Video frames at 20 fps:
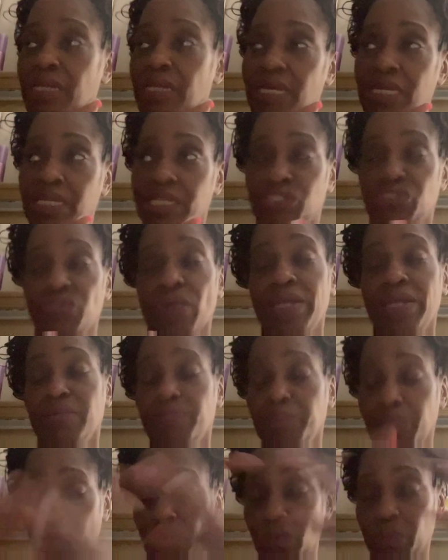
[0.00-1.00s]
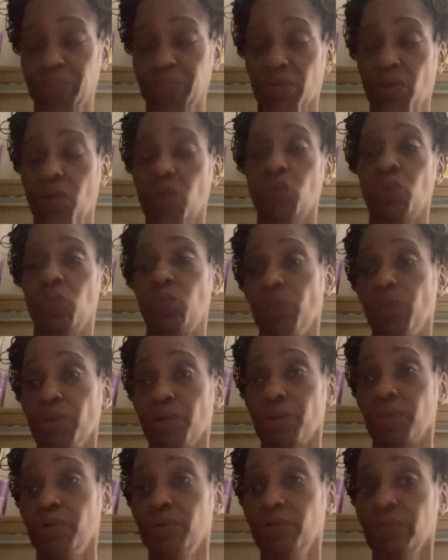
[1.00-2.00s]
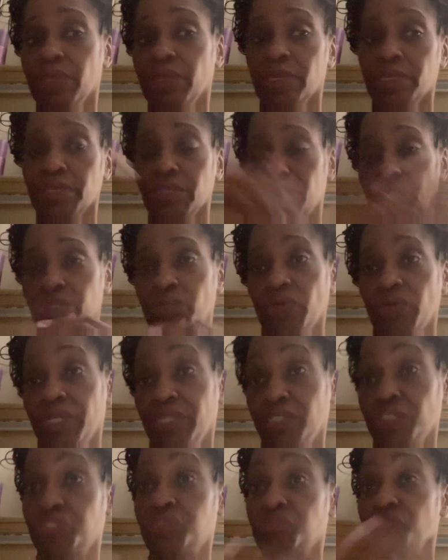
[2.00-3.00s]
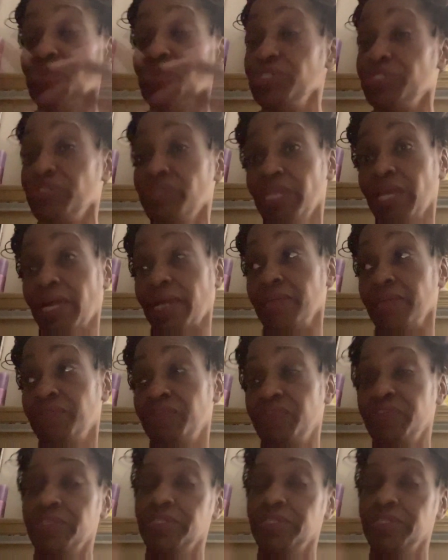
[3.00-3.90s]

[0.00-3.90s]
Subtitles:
and try to blow up your whole world, and destroy your life,